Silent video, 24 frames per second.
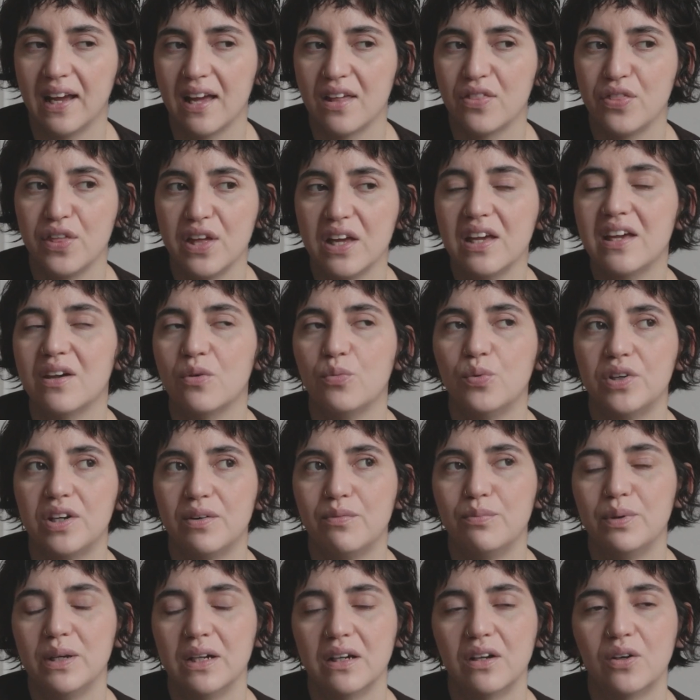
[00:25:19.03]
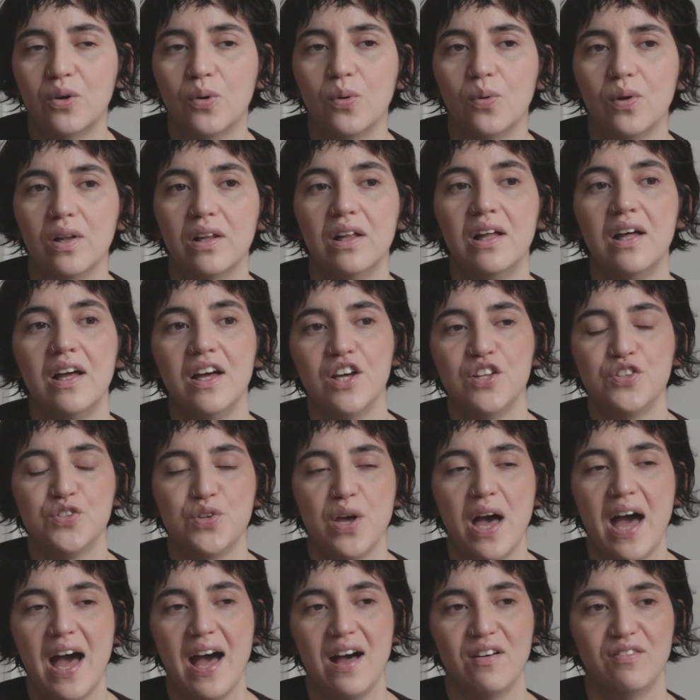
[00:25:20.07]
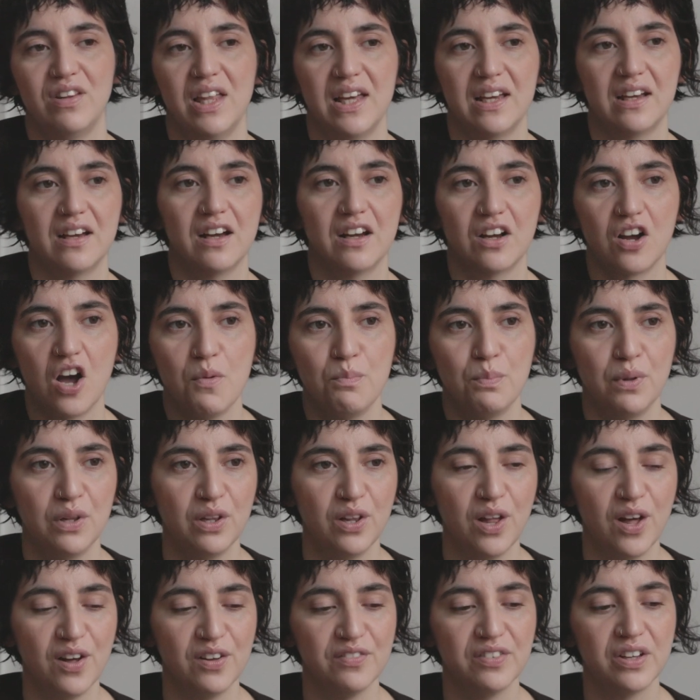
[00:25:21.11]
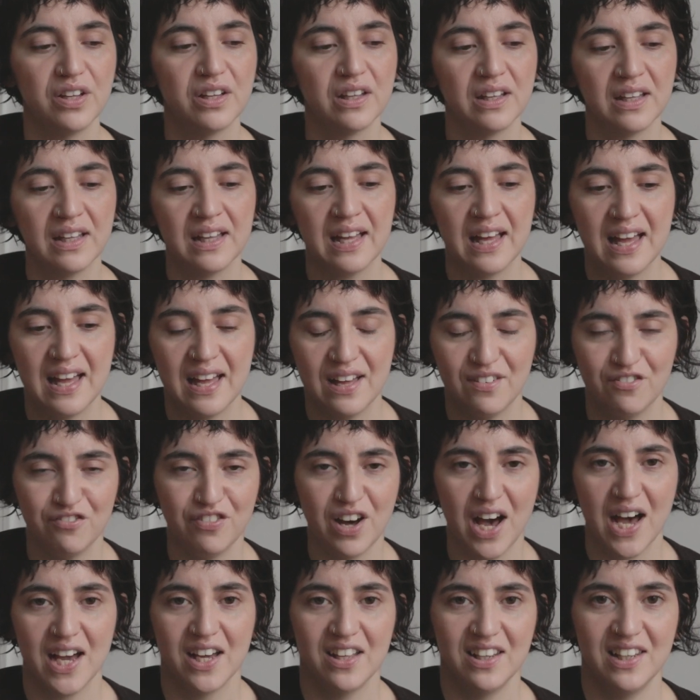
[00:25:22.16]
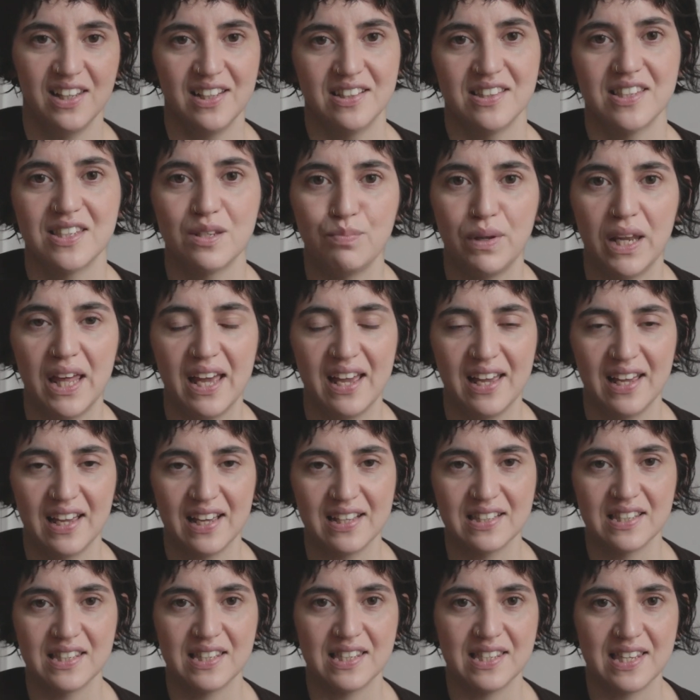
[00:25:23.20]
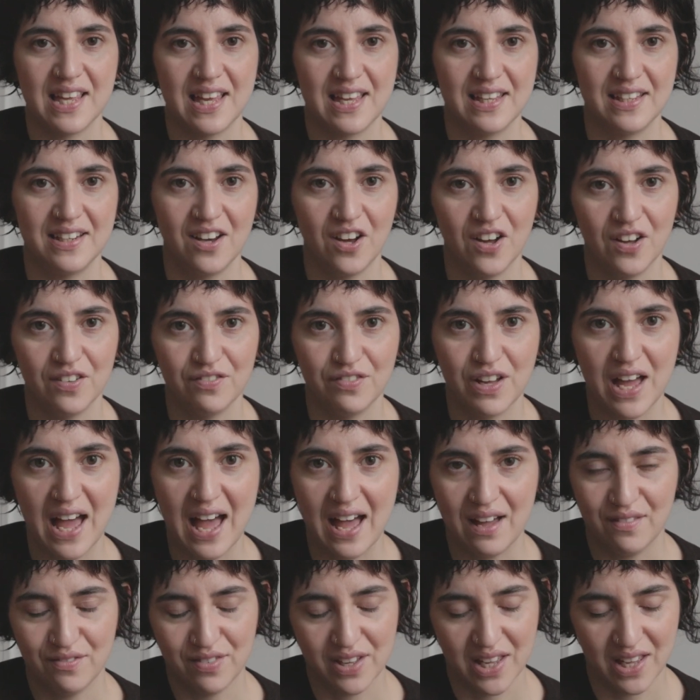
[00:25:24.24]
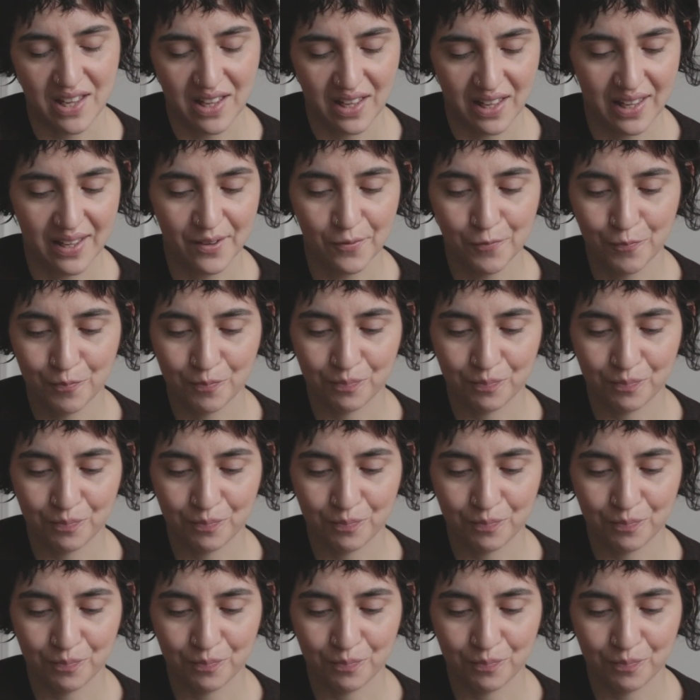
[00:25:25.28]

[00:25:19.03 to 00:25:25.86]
I think it would have been cool to have like a couple of violins playing instead of having